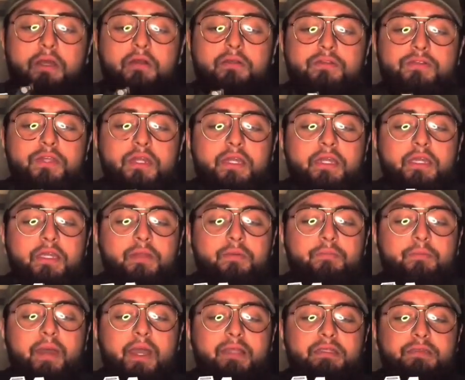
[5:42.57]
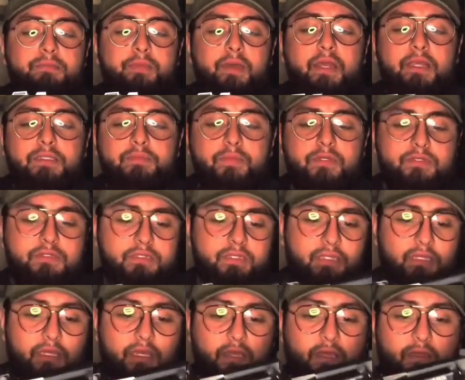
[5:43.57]
I'll try to get them back to back as much as I
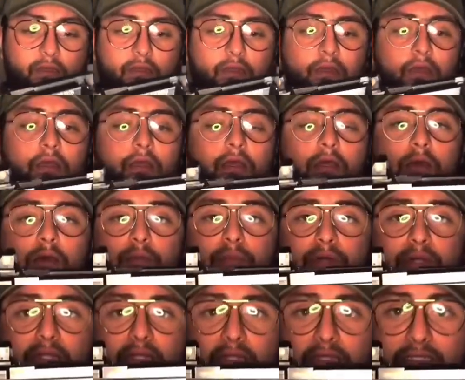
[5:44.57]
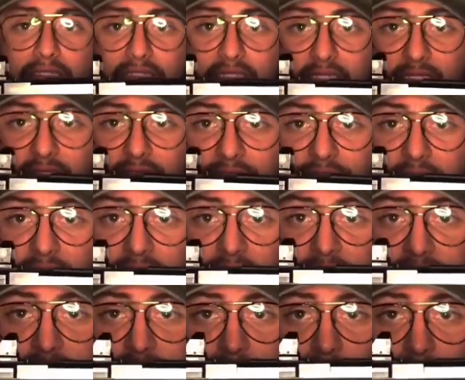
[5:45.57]
can, but it is significantly
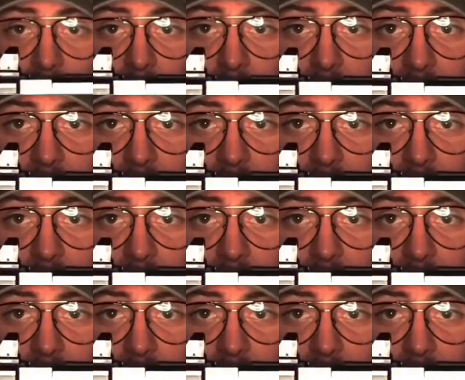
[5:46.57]
smaller by